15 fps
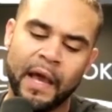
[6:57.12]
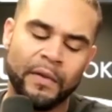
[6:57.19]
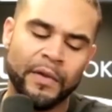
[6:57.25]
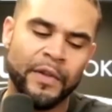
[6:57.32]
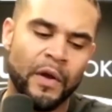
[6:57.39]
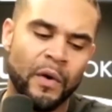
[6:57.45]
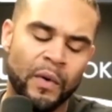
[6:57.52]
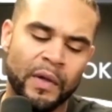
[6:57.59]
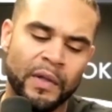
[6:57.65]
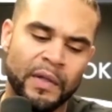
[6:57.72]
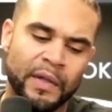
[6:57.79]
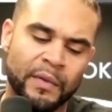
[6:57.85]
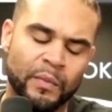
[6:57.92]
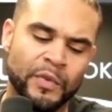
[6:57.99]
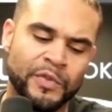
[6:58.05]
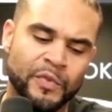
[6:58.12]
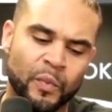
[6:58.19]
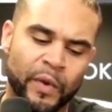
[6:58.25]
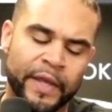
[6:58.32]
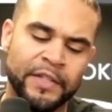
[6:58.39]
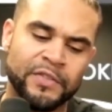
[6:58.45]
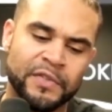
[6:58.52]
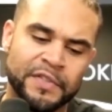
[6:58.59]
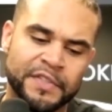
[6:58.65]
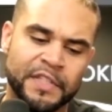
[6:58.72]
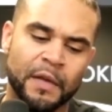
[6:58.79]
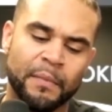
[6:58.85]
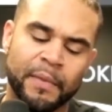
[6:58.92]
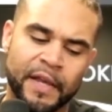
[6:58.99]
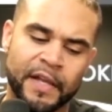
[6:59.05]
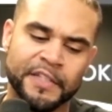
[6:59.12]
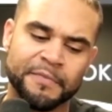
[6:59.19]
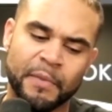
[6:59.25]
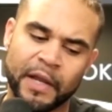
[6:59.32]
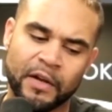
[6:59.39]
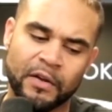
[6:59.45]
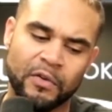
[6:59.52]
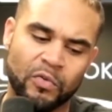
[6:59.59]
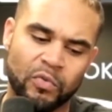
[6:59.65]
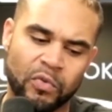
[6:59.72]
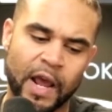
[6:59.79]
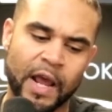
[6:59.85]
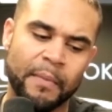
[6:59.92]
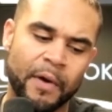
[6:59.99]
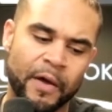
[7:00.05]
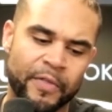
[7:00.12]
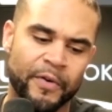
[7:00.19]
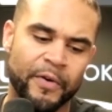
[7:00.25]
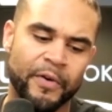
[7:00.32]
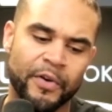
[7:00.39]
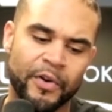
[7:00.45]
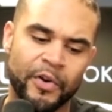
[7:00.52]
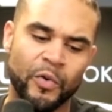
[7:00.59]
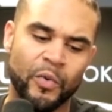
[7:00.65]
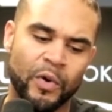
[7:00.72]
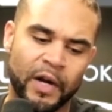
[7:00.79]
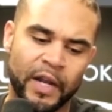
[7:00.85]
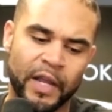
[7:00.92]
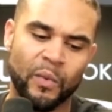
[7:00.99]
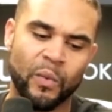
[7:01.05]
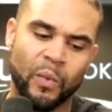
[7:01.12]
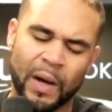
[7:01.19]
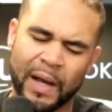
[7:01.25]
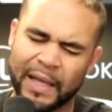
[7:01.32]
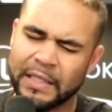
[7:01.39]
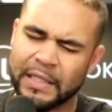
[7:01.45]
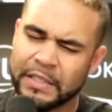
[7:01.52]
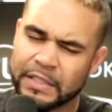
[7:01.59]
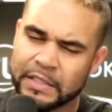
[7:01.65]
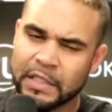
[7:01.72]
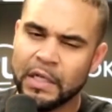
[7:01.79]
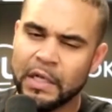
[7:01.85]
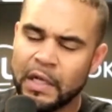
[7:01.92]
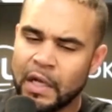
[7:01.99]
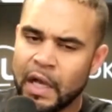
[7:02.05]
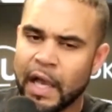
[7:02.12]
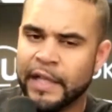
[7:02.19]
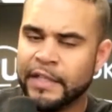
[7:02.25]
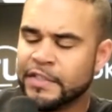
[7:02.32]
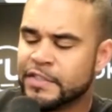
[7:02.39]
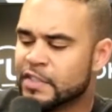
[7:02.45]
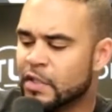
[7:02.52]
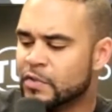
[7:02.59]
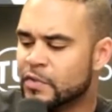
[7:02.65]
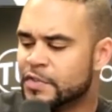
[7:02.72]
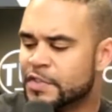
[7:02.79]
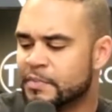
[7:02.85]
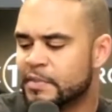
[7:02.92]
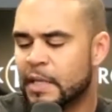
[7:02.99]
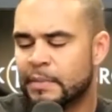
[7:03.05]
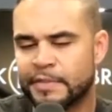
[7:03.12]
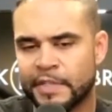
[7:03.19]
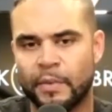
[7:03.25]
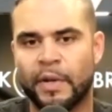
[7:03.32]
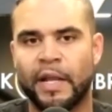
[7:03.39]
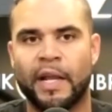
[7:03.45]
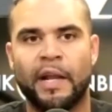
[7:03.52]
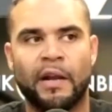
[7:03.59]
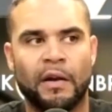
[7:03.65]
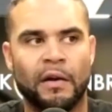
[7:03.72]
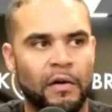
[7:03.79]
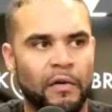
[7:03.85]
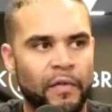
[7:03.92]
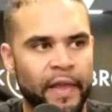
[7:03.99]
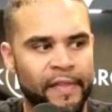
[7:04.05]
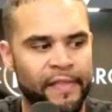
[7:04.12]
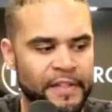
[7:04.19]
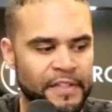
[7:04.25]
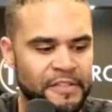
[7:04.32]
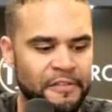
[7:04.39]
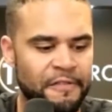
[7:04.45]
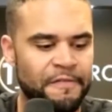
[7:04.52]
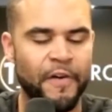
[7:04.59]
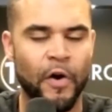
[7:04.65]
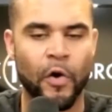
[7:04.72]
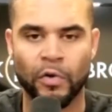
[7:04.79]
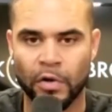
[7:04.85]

You know, it was interesting because my grandmother knew where he was. And so sometimes I would hear like these phone